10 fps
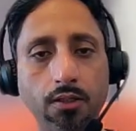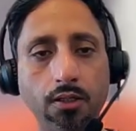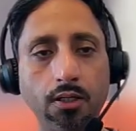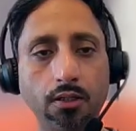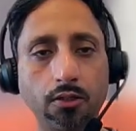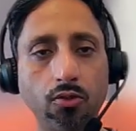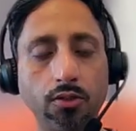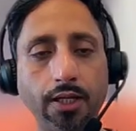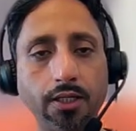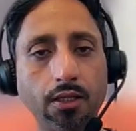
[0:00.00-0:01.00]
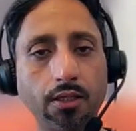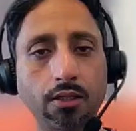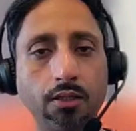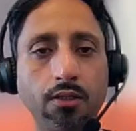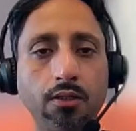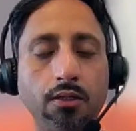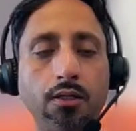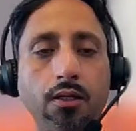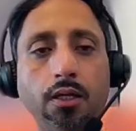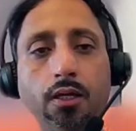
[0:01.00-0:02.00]
So that is
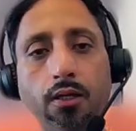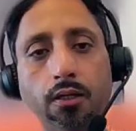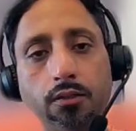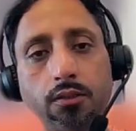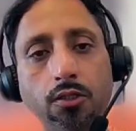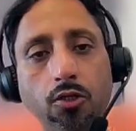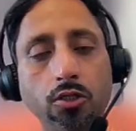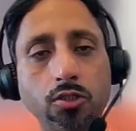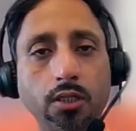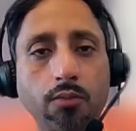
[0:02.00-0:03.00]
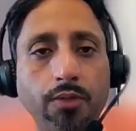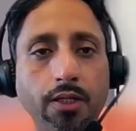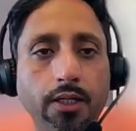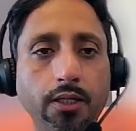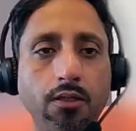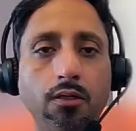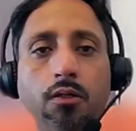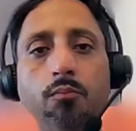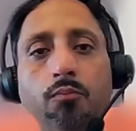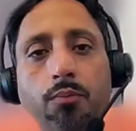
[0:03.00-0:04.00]
the logic behind
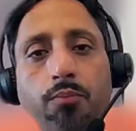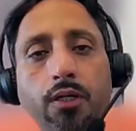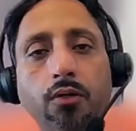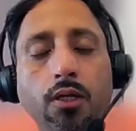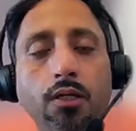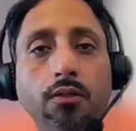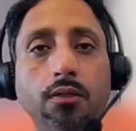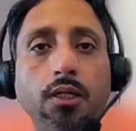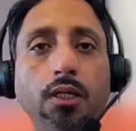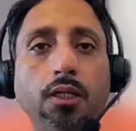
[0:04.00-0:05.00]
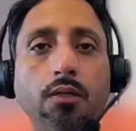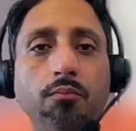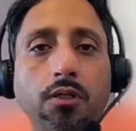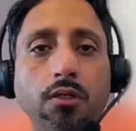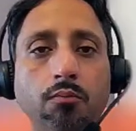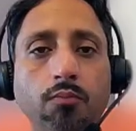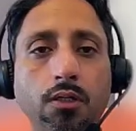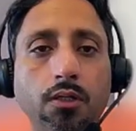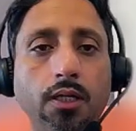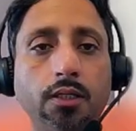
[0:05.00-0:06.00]
preparing the income statement
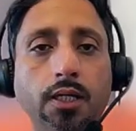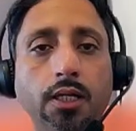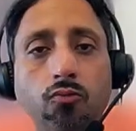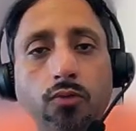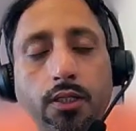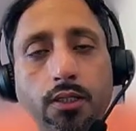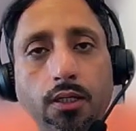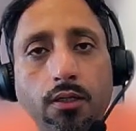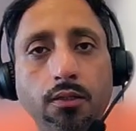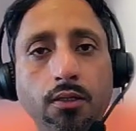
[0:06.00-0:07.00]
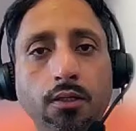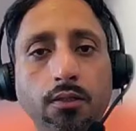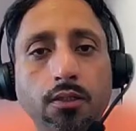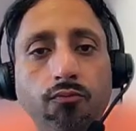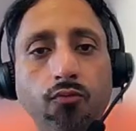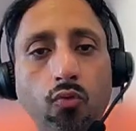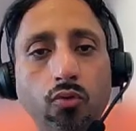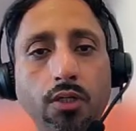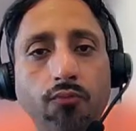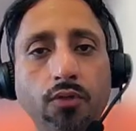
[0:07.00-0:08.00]
and calculating the four
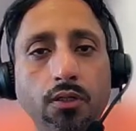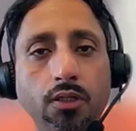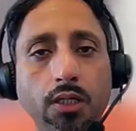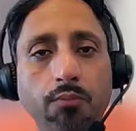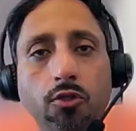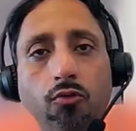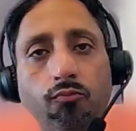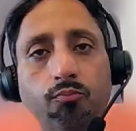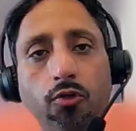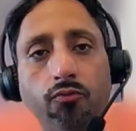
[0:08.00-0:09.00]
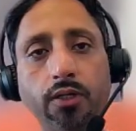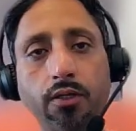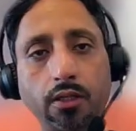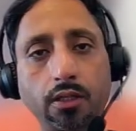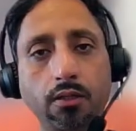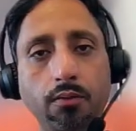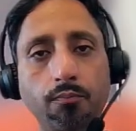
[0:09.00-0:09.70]
different types of profits.